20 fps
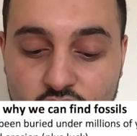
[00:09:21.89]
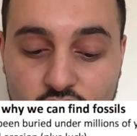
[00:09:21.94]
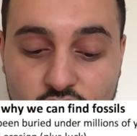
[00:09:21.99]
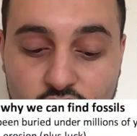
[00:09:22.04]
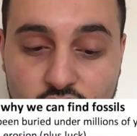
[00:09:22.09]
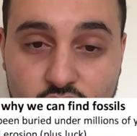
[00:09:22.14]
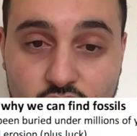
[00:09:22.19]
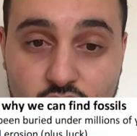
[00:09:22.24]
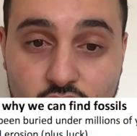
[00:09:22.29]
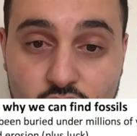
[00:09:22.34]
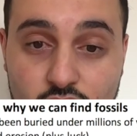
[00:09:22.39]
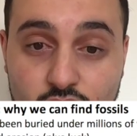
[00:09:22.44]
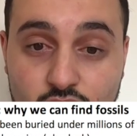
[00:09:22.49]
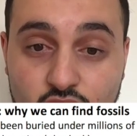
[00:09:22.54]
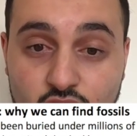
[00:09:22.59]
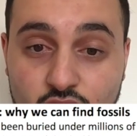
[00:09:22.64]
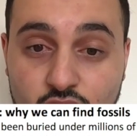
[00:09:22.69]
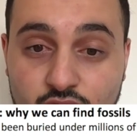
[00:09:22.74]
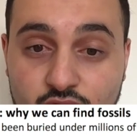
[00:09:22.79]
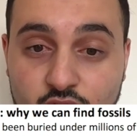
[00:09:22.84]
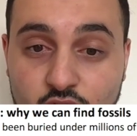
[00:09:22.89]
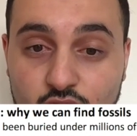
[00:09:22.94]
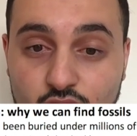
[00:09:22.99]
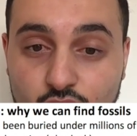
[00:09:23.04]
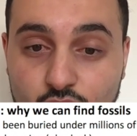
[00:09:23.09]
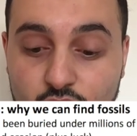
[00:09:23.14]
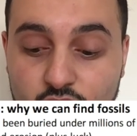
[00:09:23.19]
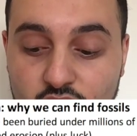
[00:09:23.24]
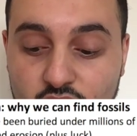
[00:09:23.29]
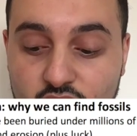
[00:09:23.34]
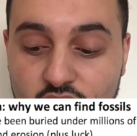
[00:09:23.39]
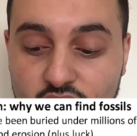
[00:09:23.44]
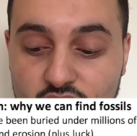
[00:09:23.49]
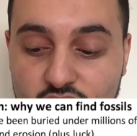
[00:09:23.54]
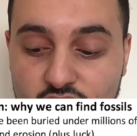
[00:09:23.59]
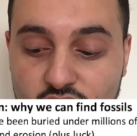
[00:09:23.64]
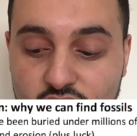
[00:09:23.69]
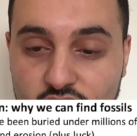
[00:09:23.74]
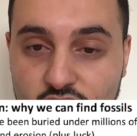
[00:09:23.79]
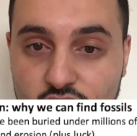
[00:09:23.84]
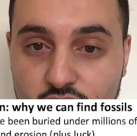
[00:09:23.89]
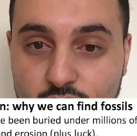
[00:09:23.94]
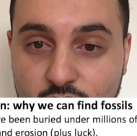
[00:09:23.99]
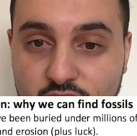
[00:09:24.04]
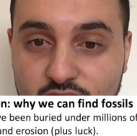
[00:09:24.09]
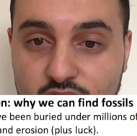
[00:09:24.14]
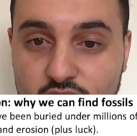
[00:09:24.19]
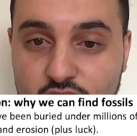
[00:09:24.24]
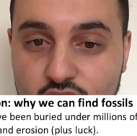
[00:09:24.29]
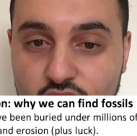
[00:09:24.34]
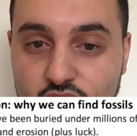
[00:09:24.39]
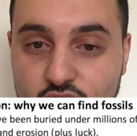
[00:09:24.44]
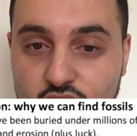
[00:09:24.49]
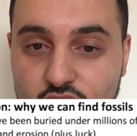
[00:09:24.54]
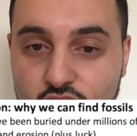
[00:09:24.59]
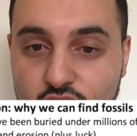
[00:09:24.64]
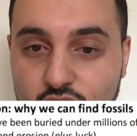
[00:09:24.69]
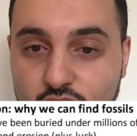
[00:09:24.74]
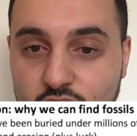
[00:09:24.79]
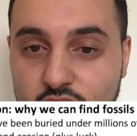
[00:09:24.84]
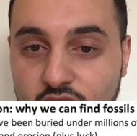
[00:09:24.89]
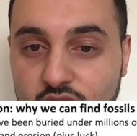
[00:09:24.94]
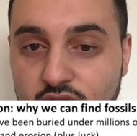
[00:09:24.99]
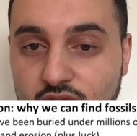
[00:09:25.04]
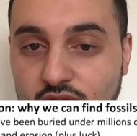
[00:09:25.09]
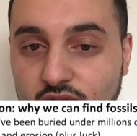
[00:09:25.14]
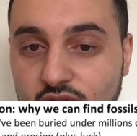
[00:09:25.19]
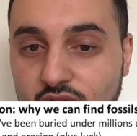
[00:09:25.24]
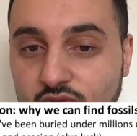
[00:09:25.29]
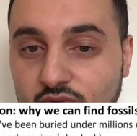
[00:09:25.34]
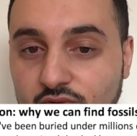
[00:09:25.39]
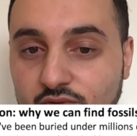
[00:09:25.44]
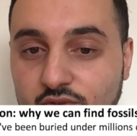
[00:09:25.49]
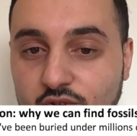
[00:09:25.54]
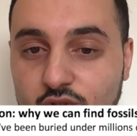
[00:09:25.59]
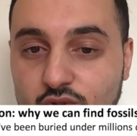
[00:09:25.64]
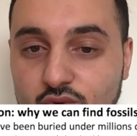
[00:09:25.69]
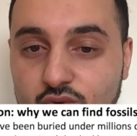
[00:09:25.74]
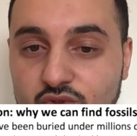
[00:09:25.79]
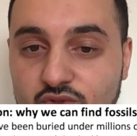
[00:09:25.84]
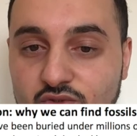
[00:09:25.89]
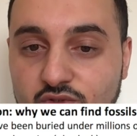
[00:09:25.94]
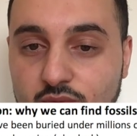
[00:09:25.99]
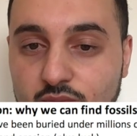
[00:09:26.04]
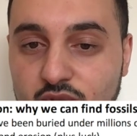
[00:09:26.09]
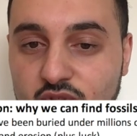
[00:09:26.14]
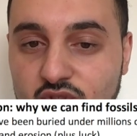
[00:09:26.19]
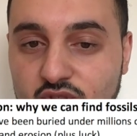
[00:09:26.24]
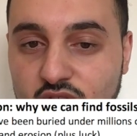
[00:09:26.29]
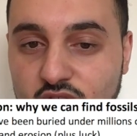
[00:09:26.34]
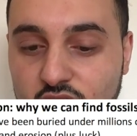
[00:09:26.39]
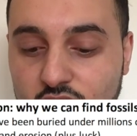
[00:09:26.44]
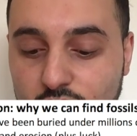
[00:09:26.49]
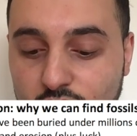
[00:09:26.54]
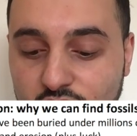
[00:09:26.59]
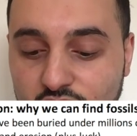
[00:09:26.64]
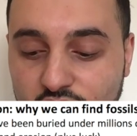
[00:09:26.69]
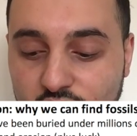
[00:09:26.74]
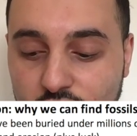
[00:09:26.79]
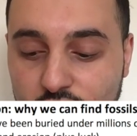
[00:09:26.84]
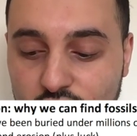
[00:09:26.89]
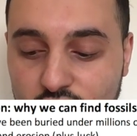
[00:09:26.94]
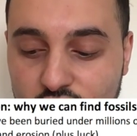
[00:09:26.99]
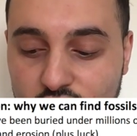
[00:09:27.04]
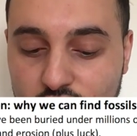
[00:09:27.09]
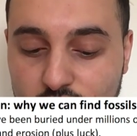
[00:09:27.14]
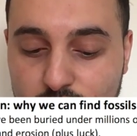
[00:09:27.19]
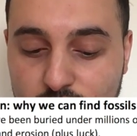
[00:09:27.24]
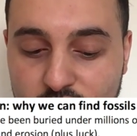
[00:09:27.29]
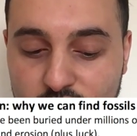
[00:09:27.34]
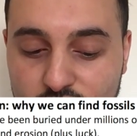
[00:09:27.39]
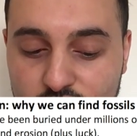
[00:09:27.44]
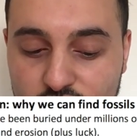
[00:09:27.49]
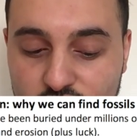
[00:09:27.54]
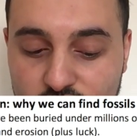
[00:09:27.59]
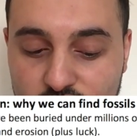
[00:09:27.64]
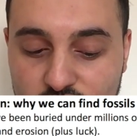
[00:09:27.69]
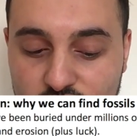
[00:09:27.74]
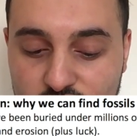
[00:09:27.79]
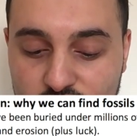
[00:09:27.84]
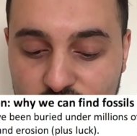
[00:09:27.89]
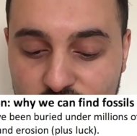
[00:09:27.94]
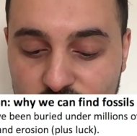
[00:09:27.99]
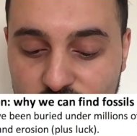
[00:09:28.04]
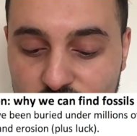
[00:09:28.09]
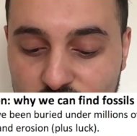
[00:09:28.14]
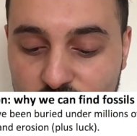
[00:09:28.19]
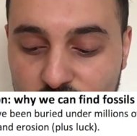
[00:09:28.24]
So the first one we need is some evidence to do with fossils from the sea can be found in the mountains.